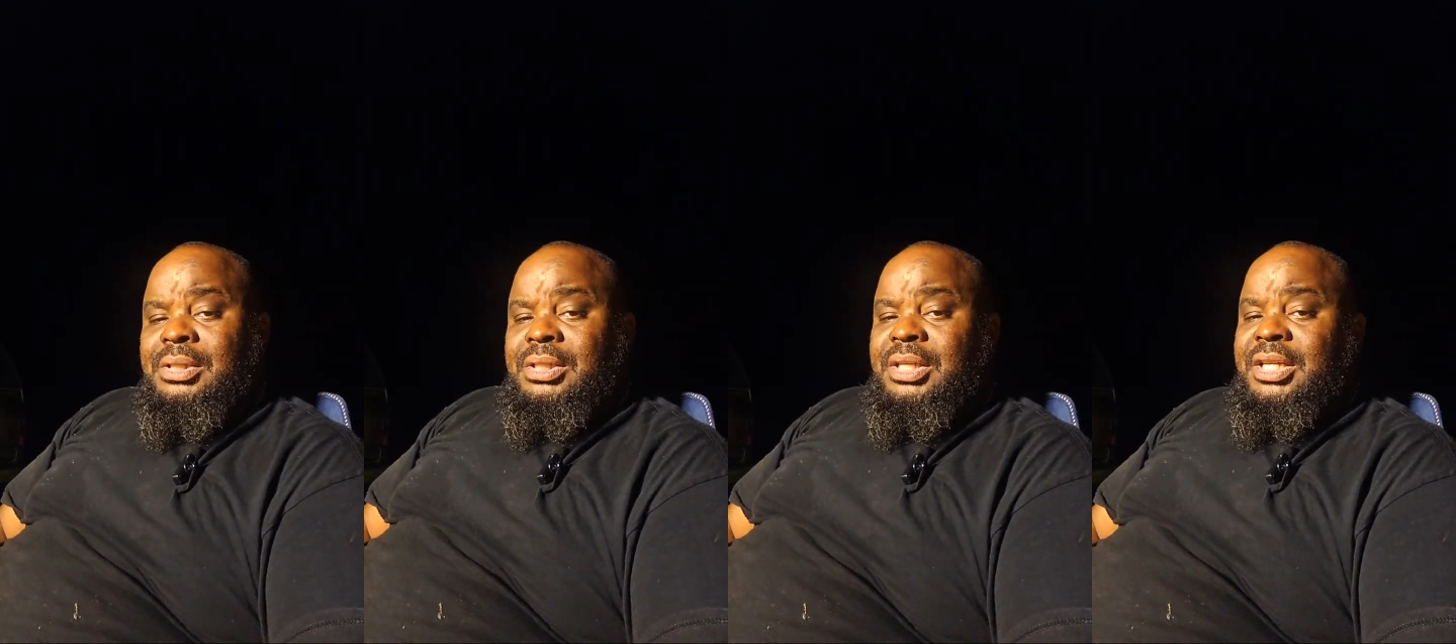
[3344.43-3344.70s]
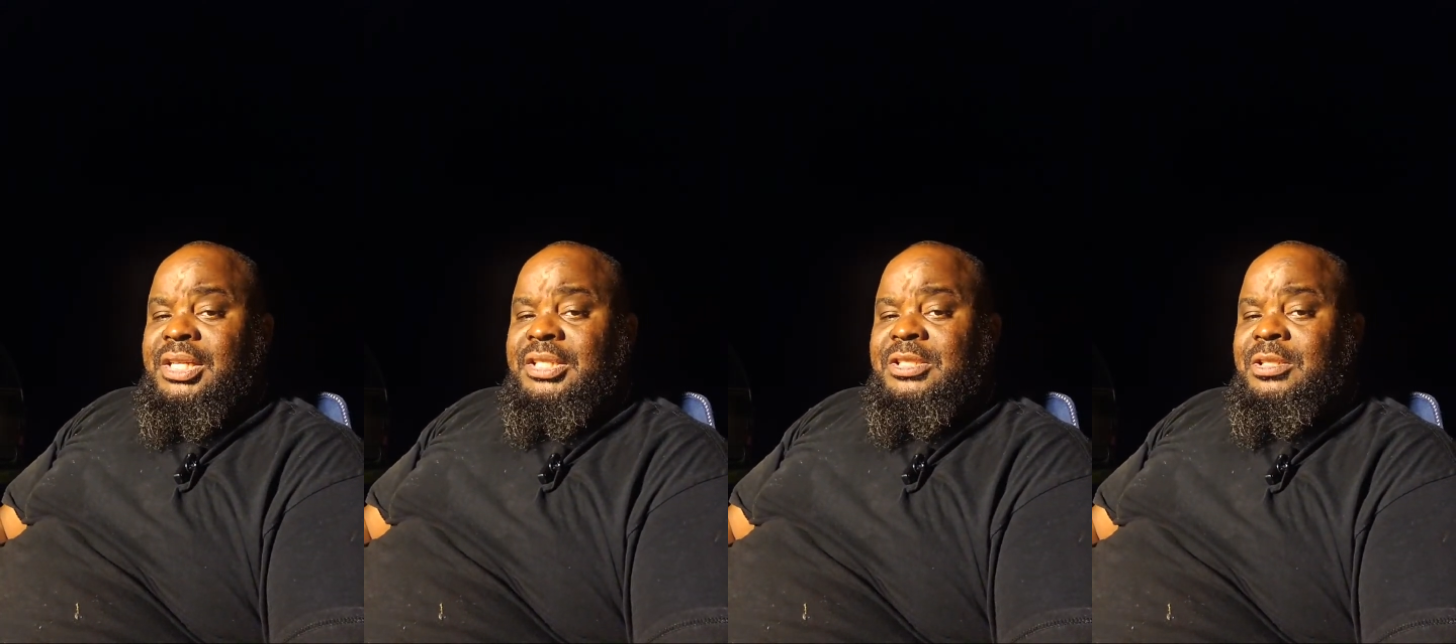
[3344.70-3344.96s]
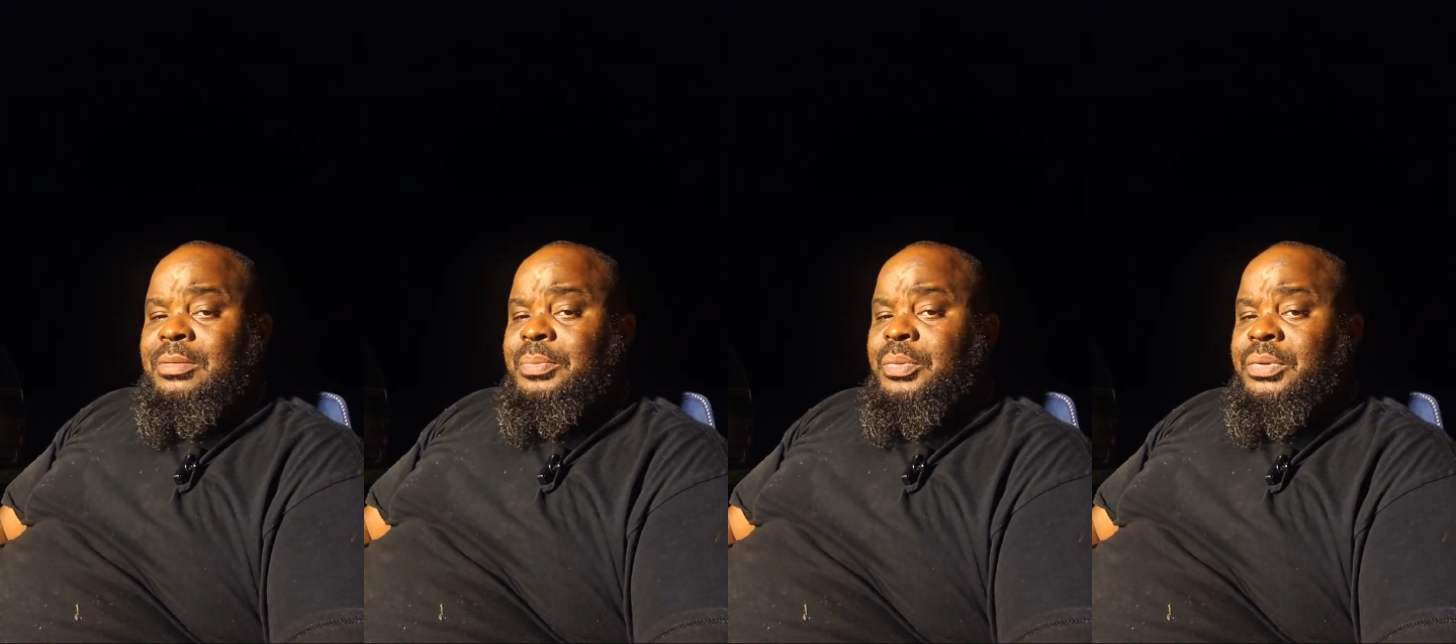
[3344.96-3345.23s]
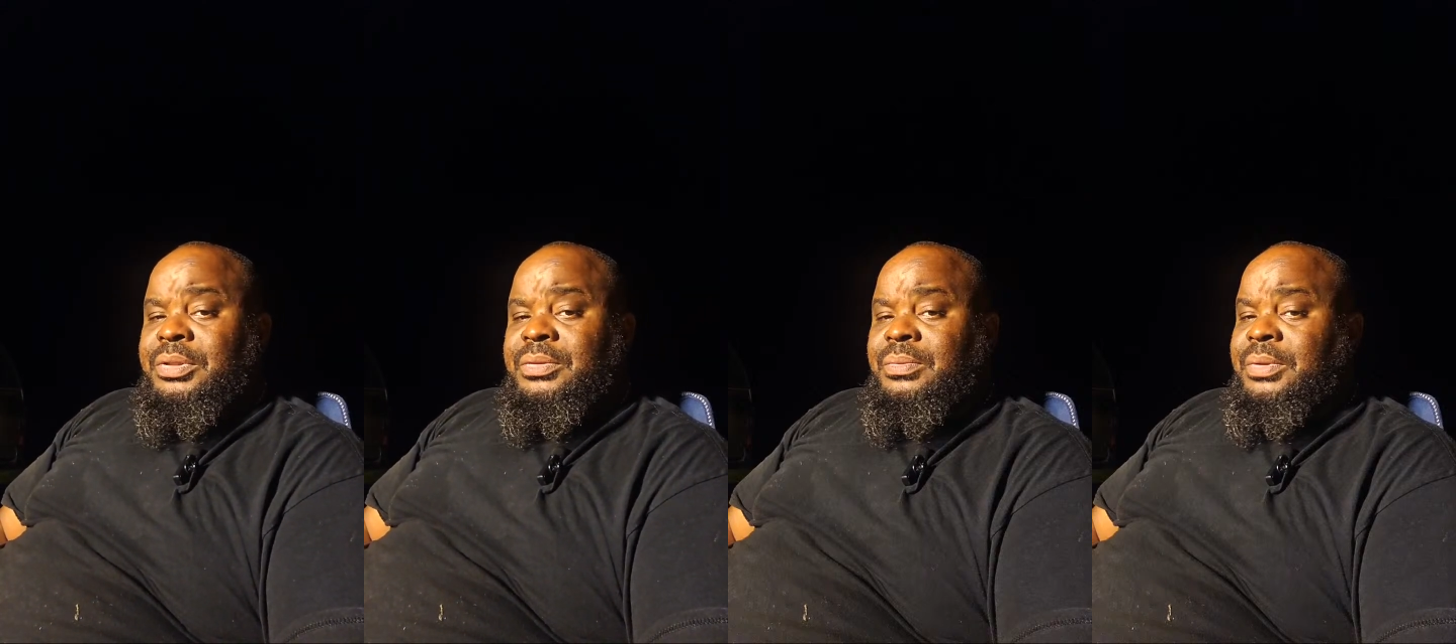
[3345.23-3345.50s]
It gets to the
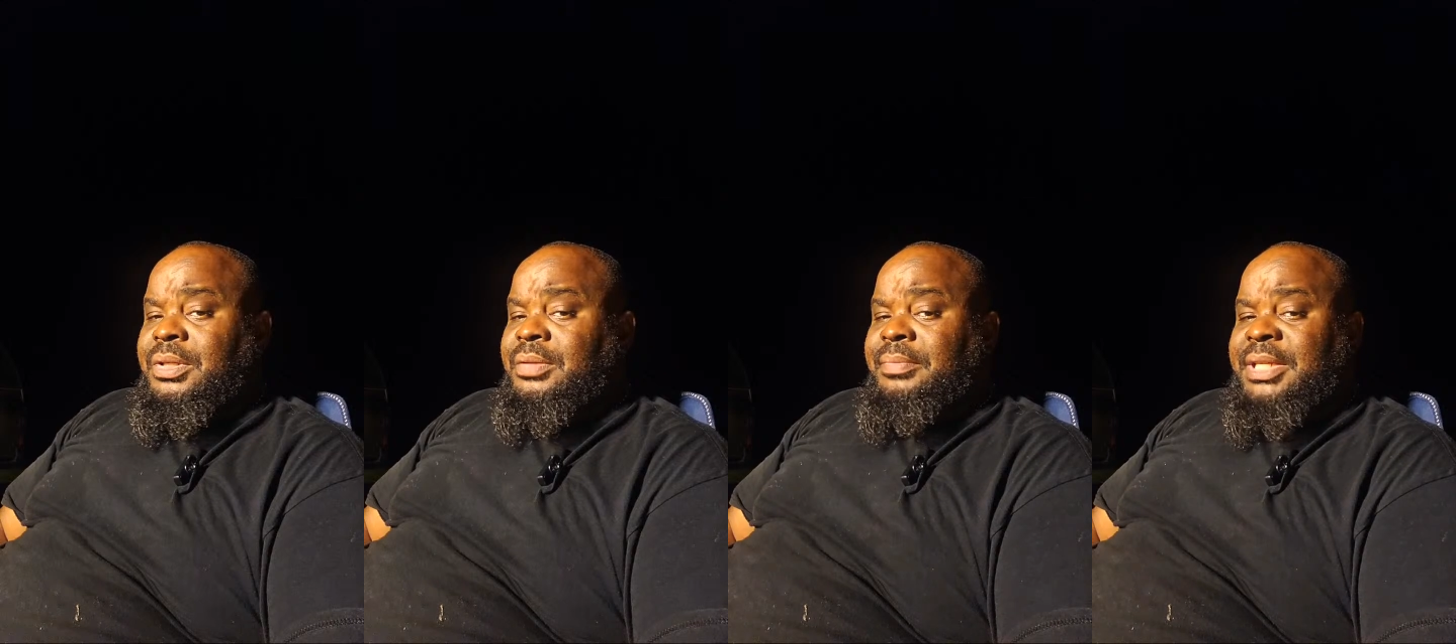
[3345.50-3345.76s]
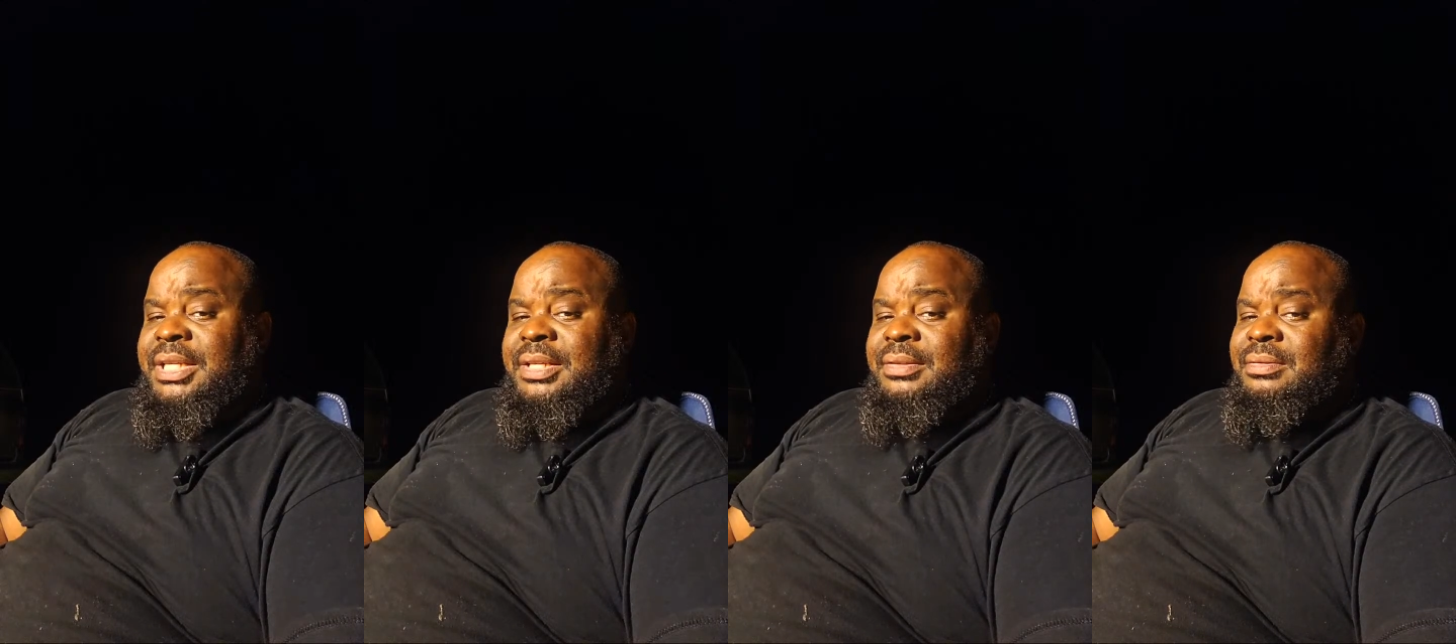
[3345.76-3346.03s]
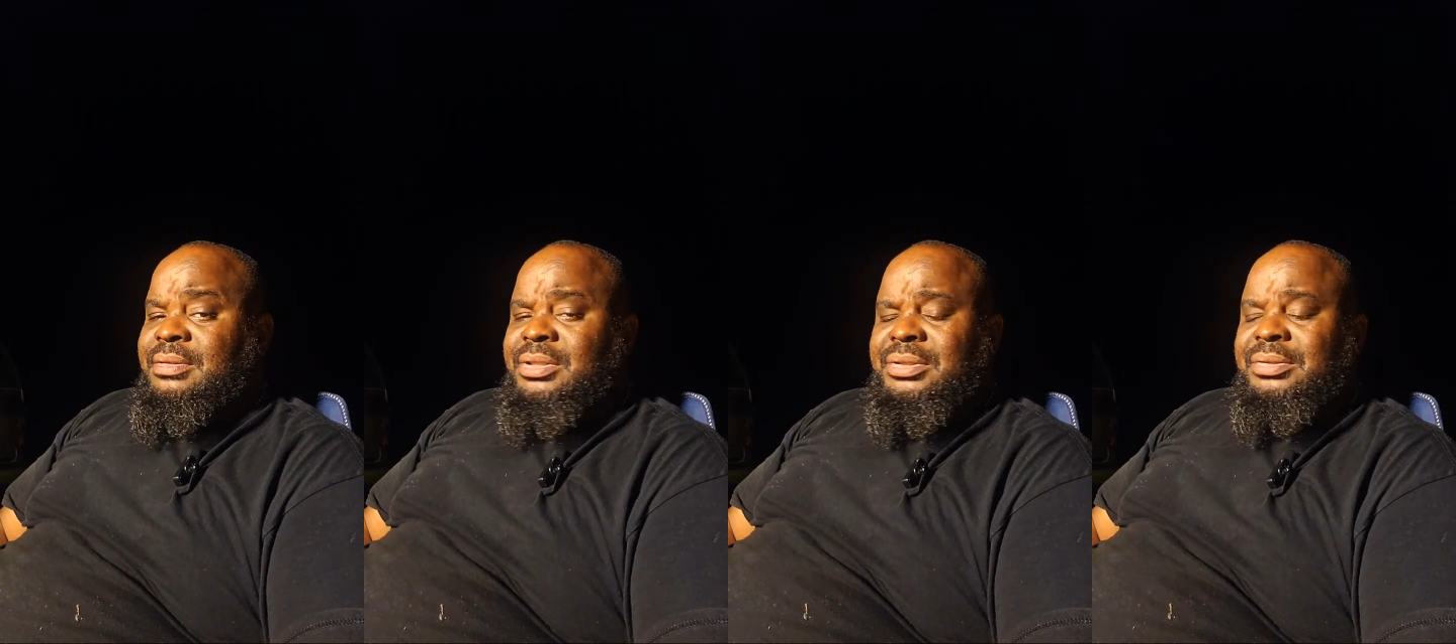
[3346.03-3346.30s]
point to where, man,